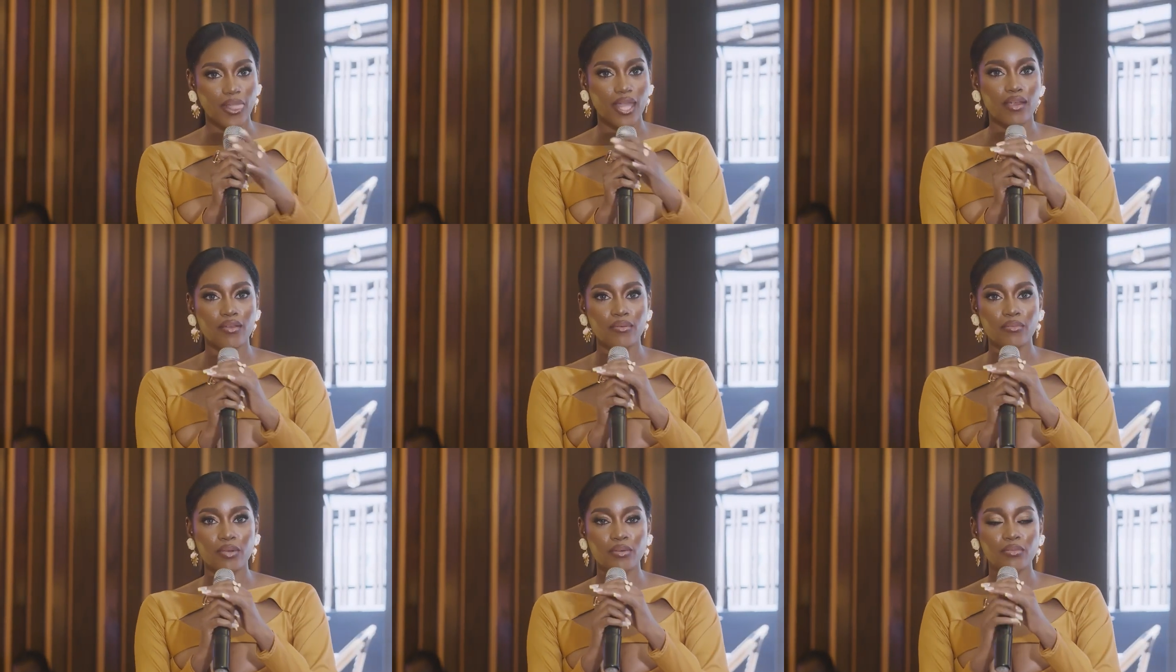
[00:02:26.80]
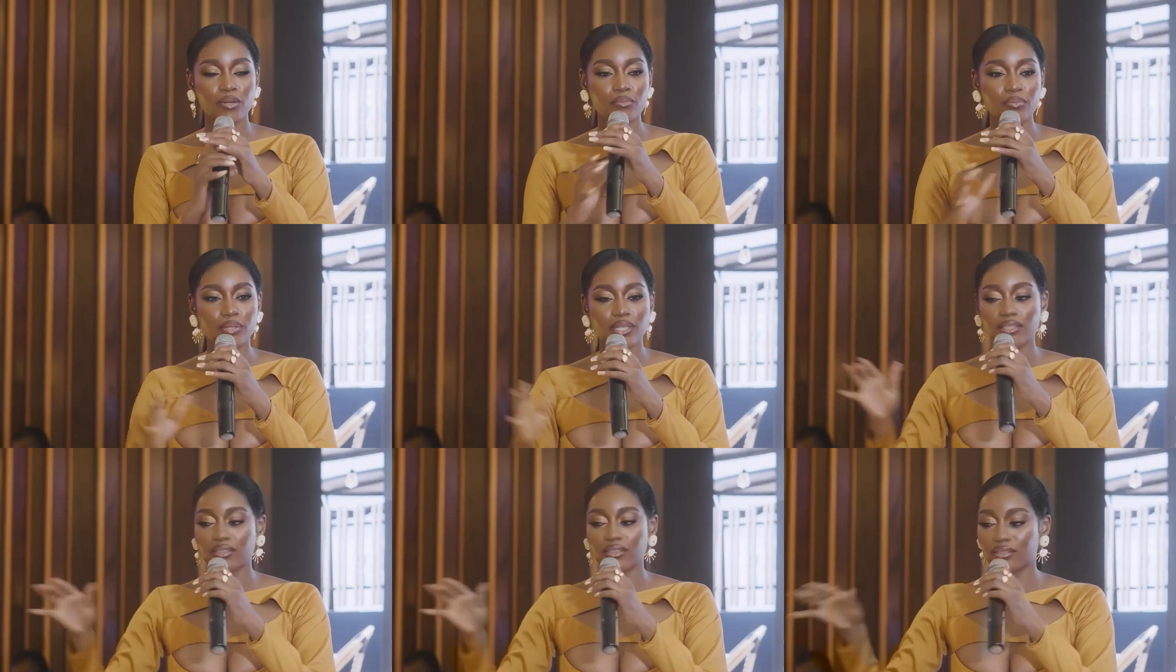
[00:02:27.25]
I remember
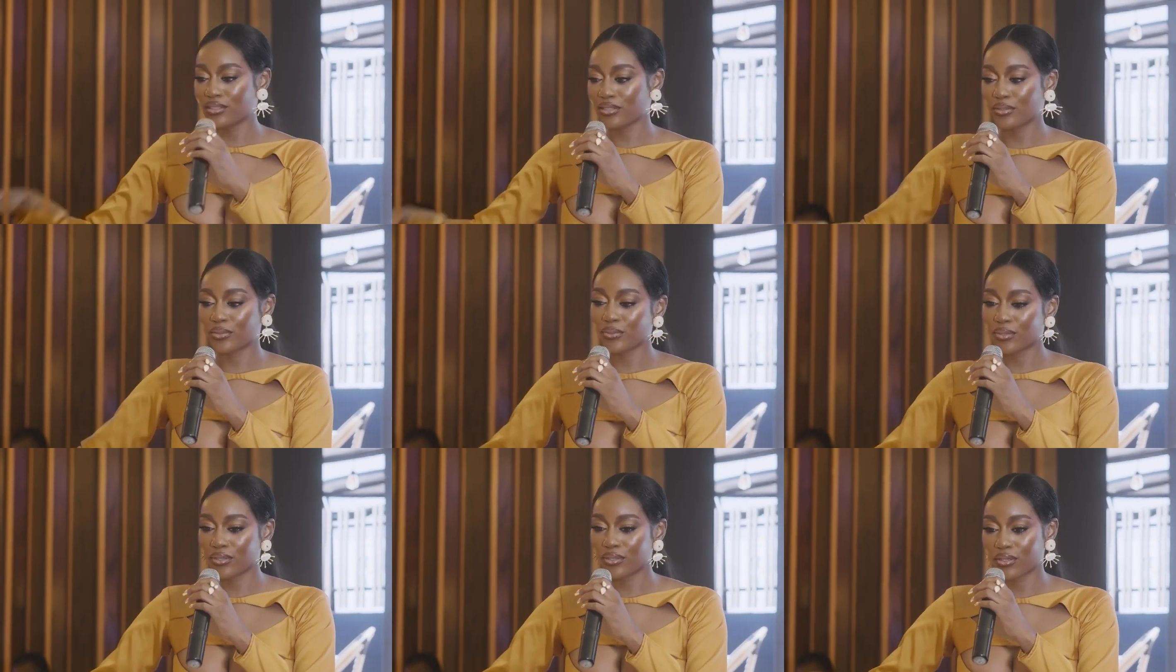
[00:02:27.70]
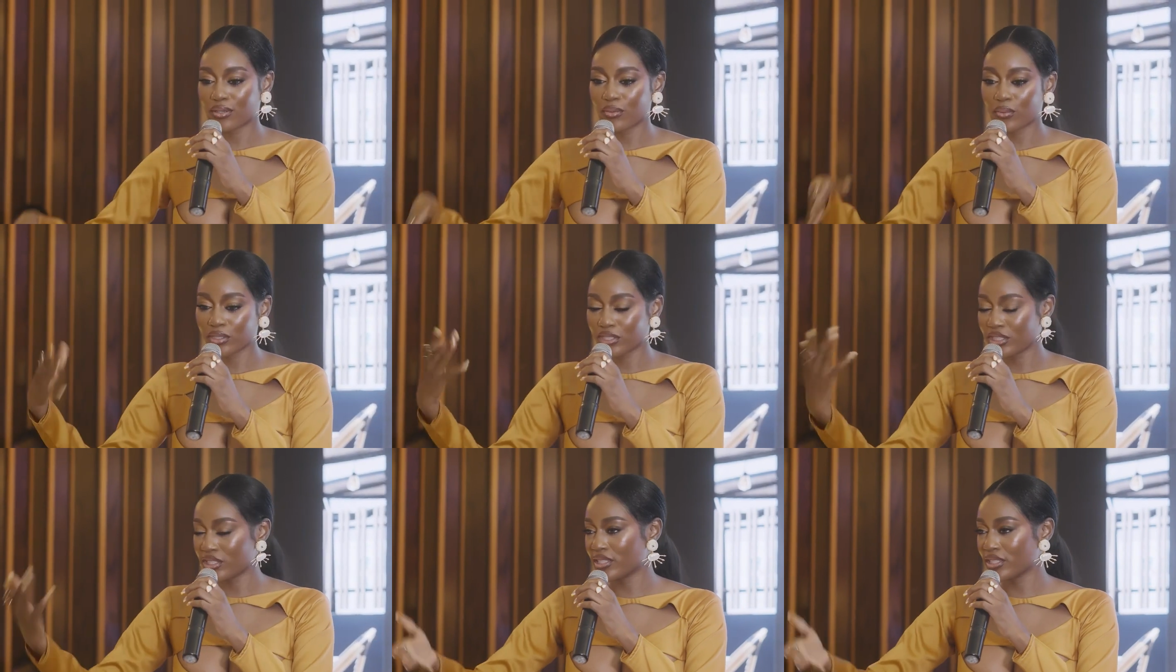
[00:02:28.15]
being a little girl
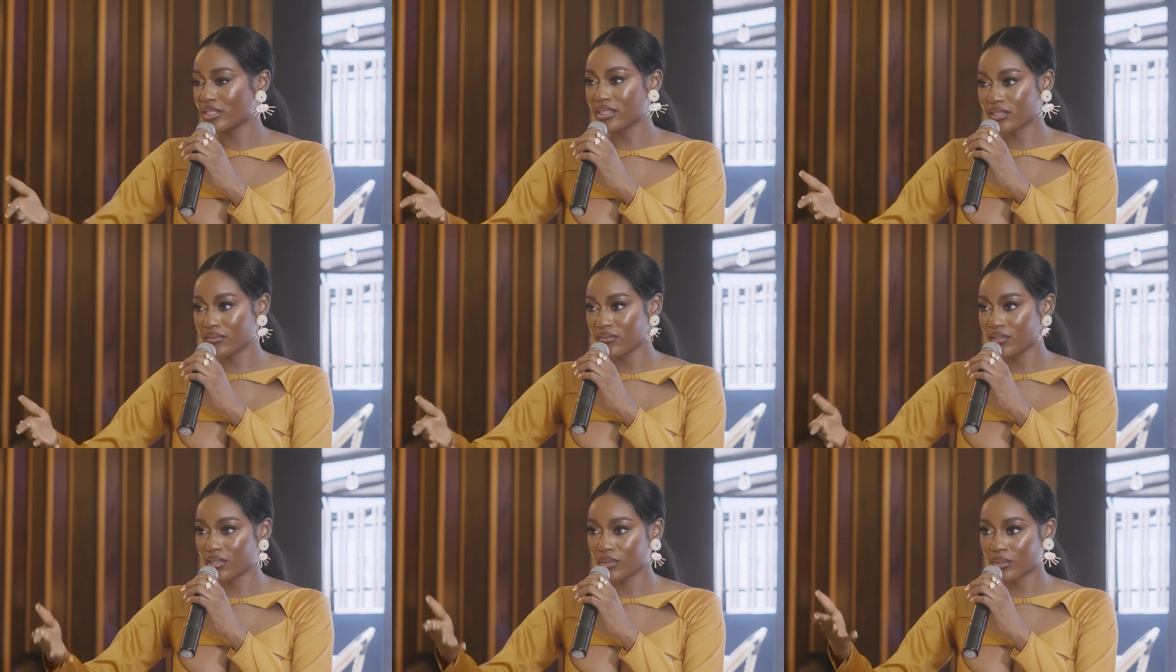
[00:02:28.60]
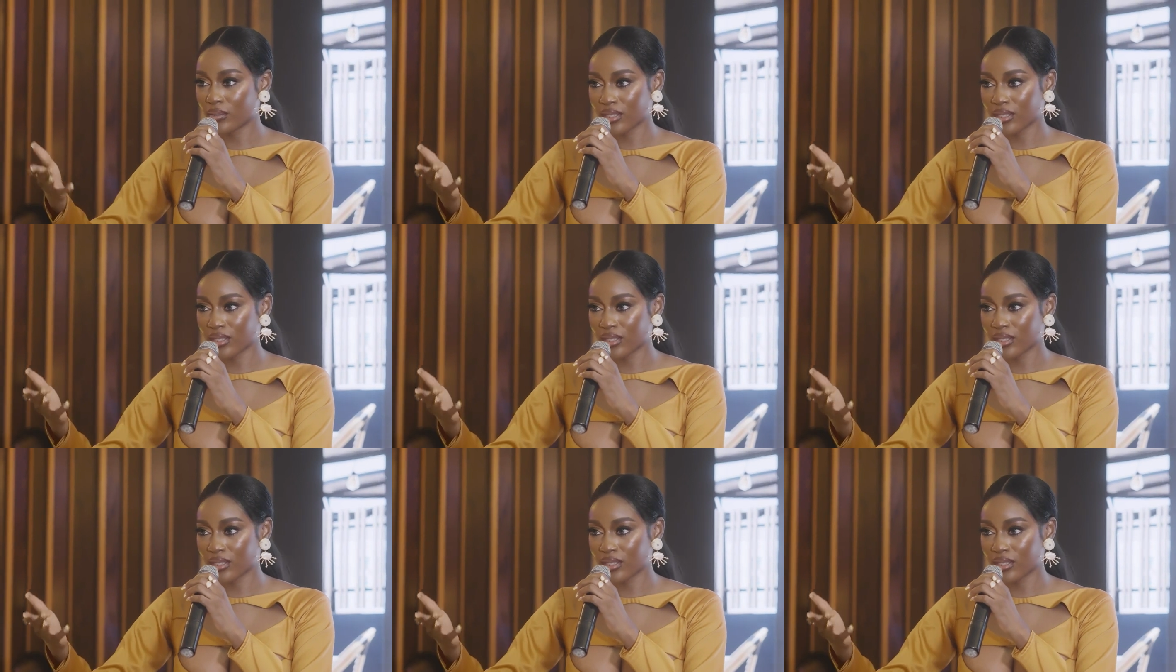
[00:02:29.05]
watching TV,